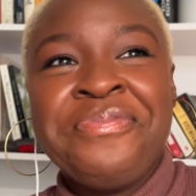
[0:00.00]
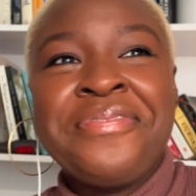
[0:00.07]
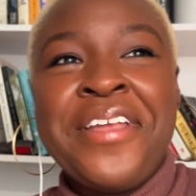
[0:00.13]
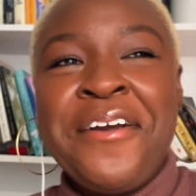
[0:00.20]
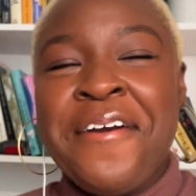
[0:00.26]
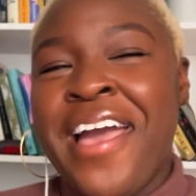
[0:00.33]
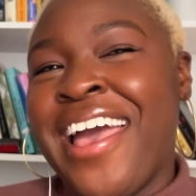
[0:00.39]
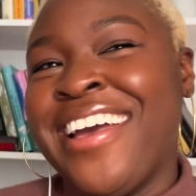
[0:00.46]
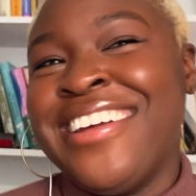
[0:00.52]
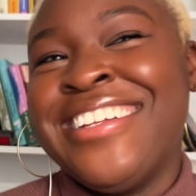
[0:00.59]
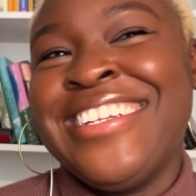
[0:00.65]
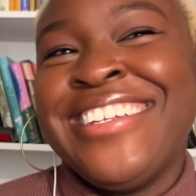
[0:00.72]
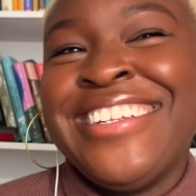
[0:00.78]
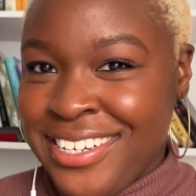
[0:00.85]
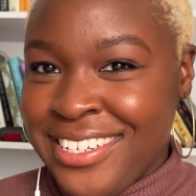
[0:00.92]
Okay,
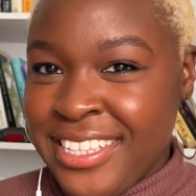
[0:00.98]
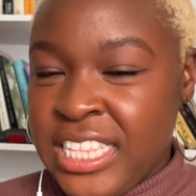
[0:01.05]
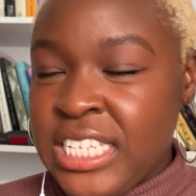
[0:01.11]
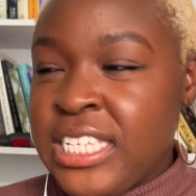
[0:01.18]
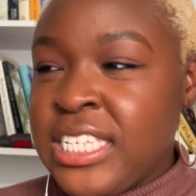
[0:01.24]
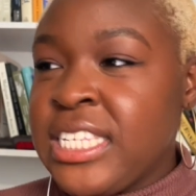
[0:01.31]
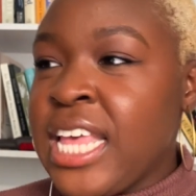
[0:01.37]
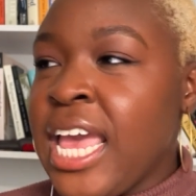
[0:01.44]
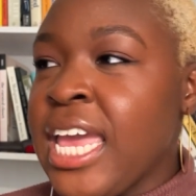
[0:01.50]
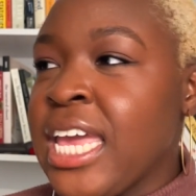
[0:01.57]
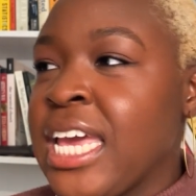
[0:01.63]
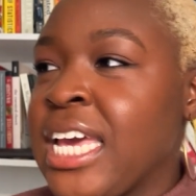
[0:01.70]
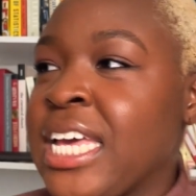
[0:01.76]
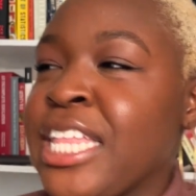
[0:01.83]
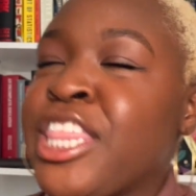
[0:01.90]
this is
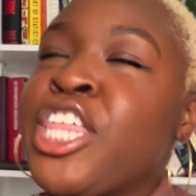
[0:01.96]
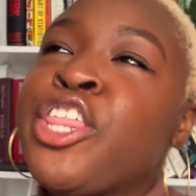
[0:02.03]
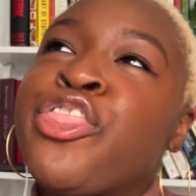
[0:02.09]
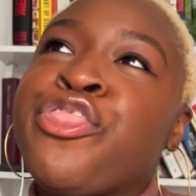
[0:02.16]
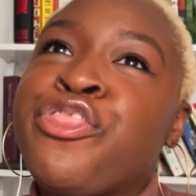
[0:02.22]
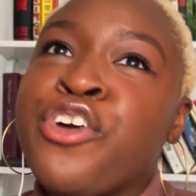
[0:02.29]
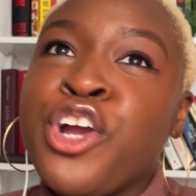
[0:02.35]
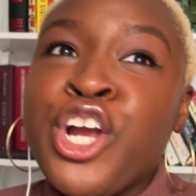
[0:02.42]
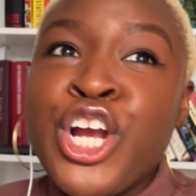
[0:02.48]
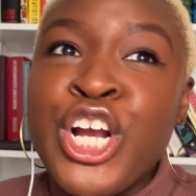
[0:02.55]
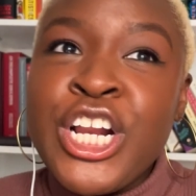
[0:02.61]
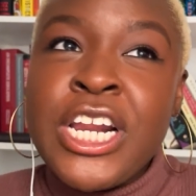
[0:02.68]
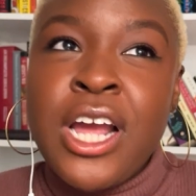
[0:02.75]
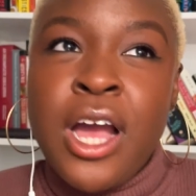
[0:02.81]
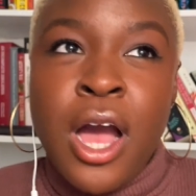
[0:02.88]
like the
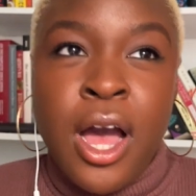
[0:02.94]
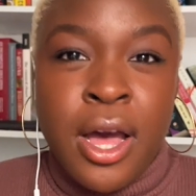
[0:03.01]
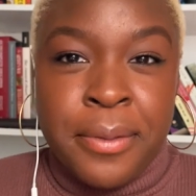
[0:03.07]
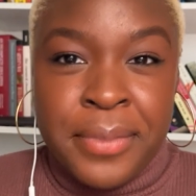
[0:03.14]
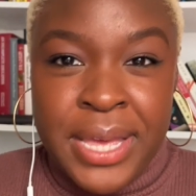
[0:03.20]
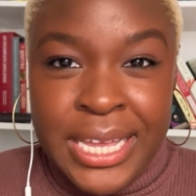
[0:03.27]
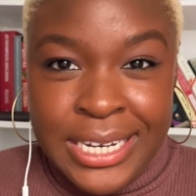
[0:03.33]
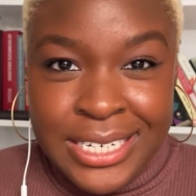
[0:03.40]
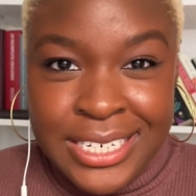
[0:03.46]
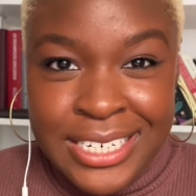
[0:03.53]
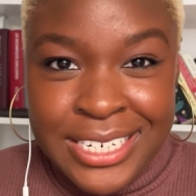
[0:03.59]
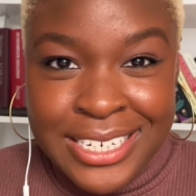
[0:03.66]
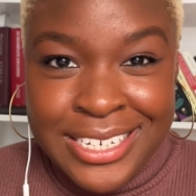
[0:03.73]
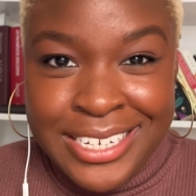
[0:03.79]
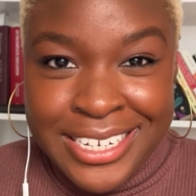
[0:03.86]
third
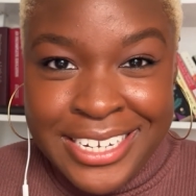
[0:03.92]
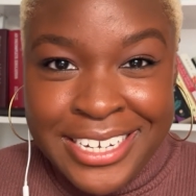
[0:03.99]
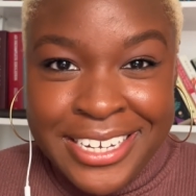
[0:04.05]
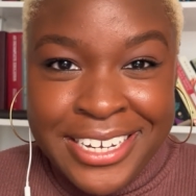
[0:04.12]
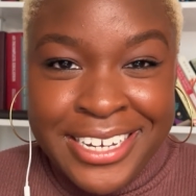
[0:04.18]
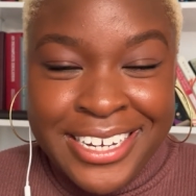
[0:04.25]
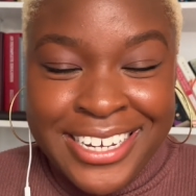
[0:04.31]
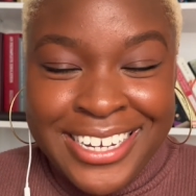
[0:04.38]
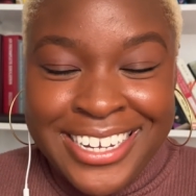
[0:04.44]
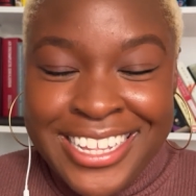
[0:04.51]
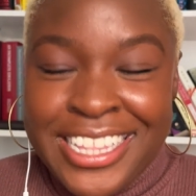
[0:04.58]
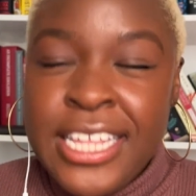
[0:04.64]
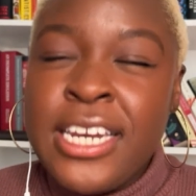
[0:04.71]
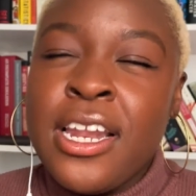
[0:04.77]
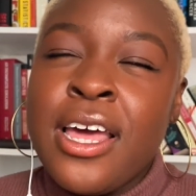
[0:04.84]
comment
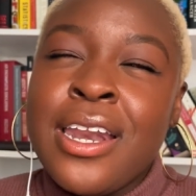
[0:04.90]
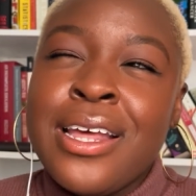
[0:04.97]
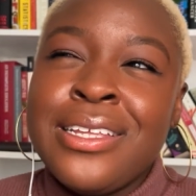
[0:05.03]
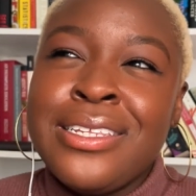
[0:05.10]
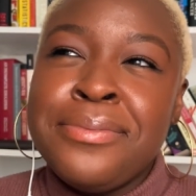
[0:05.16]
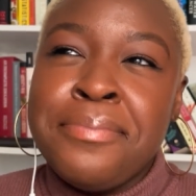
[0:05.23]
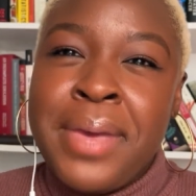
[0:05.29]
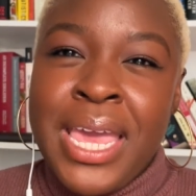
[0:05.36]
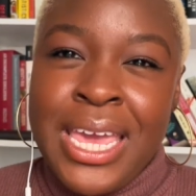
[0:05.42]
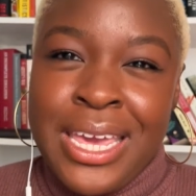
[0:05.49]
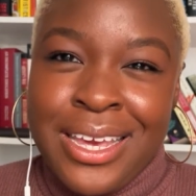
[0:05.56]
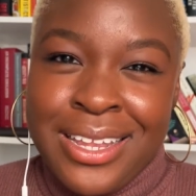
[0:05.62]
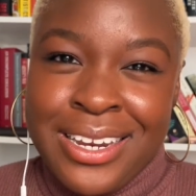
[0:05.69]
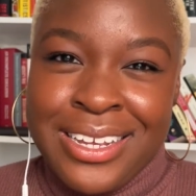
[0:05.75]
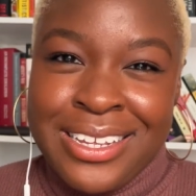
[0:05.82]
that Nana's
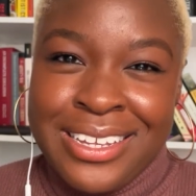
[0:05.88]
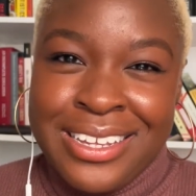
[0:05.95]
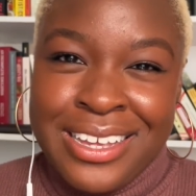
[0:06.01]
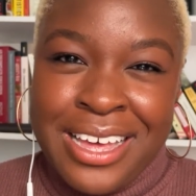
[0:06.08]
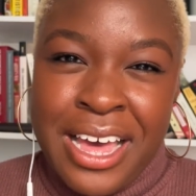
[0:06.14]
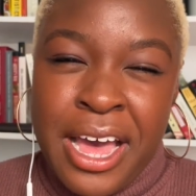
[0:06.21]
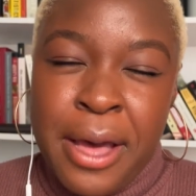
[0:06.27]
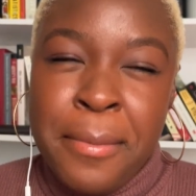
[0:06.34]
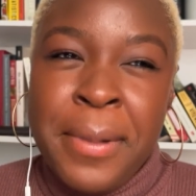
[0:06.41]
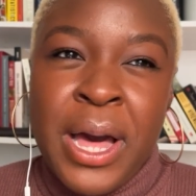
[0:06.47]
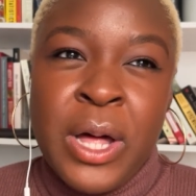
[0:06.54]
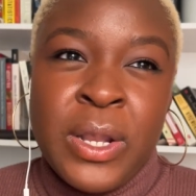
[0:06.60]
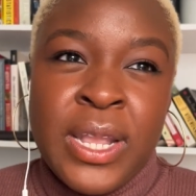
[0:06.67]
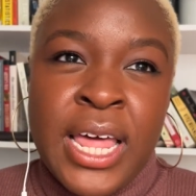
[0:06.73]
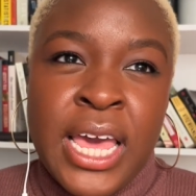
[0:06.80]
made
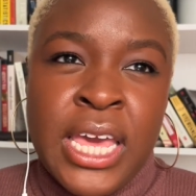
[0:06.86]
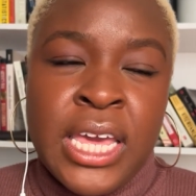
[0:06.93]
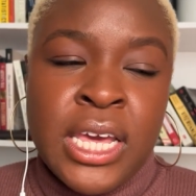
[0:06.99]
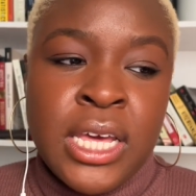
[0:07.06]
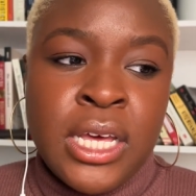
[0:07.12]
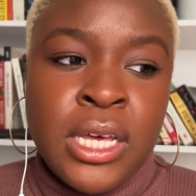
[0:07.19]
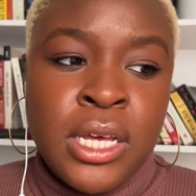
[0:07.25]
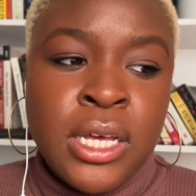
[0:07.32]
about, like,